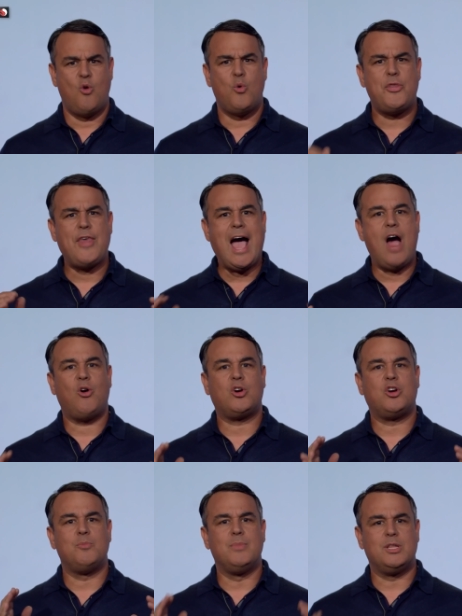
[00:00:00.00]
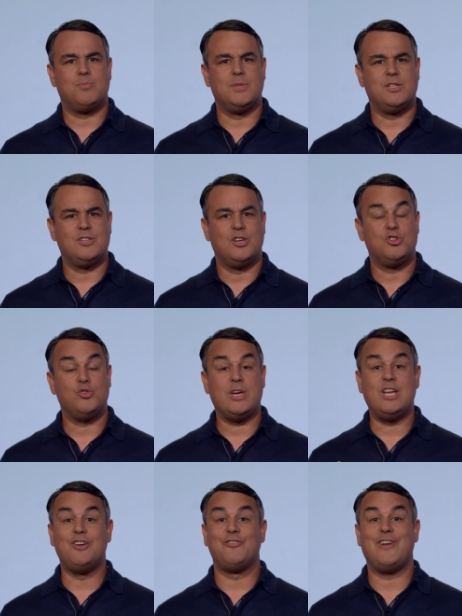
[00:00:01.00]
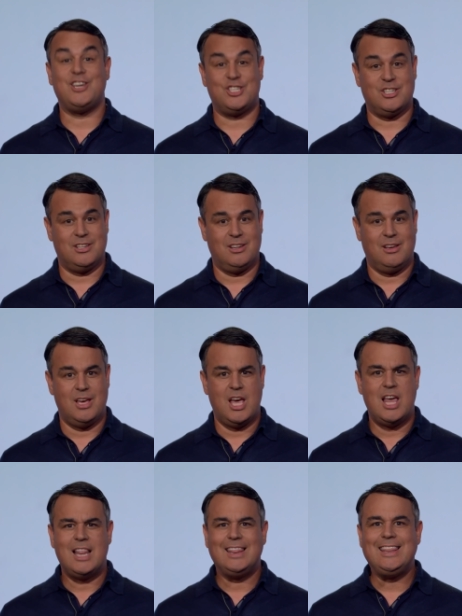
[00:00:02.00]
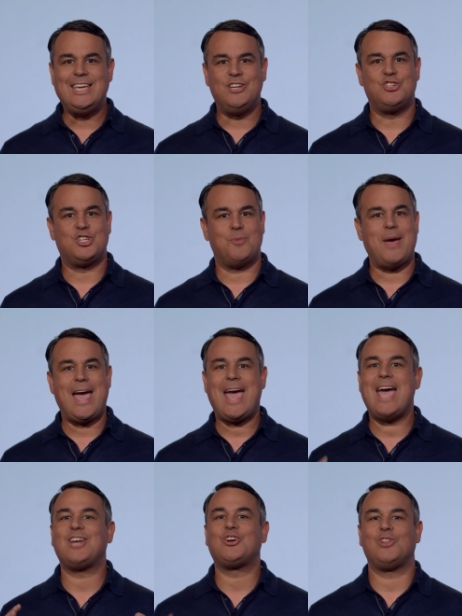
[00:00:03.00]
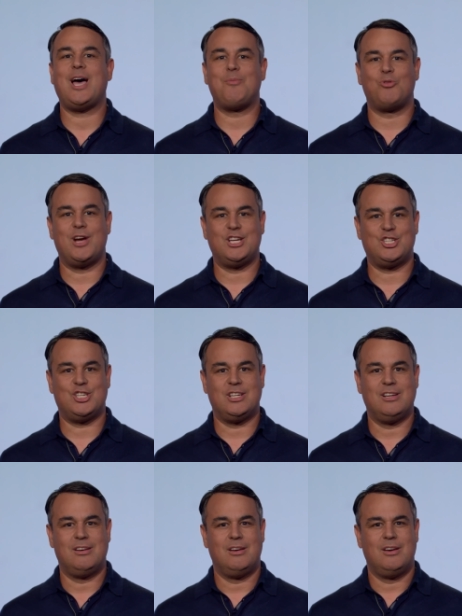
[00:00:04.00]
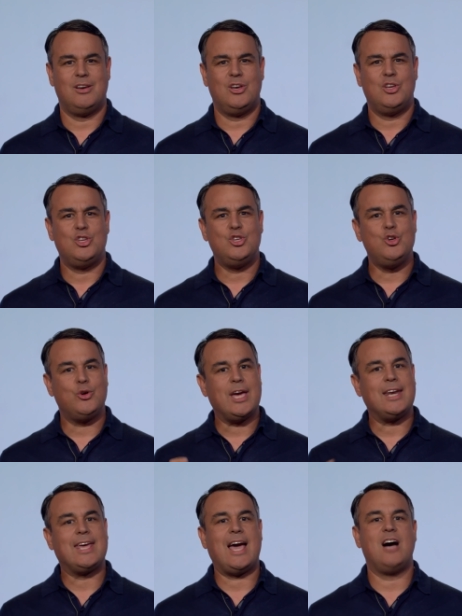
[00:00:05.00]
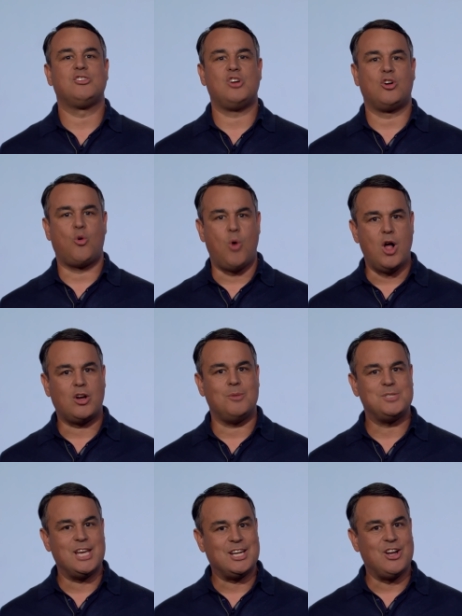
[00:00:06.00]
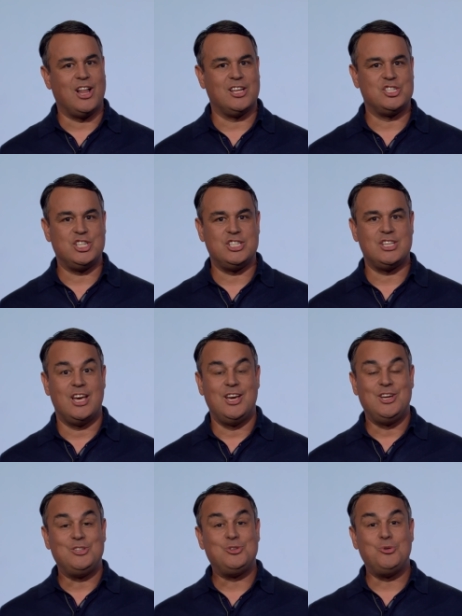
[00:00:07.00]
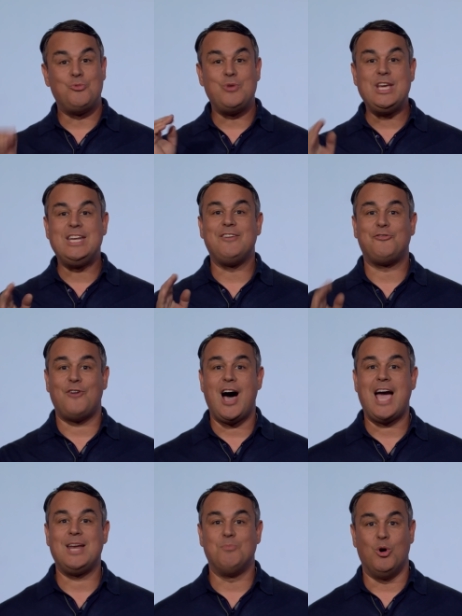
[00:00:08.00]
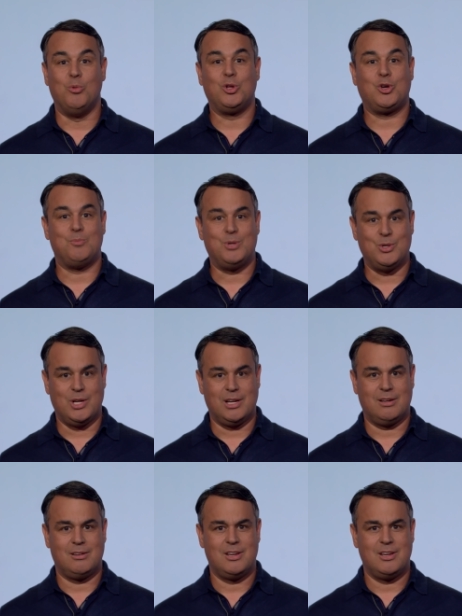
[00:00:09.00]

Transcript: With our commitment to innovation, leadership, and collaboration, you can count on Qualcomm technologies to redefine mobile computing,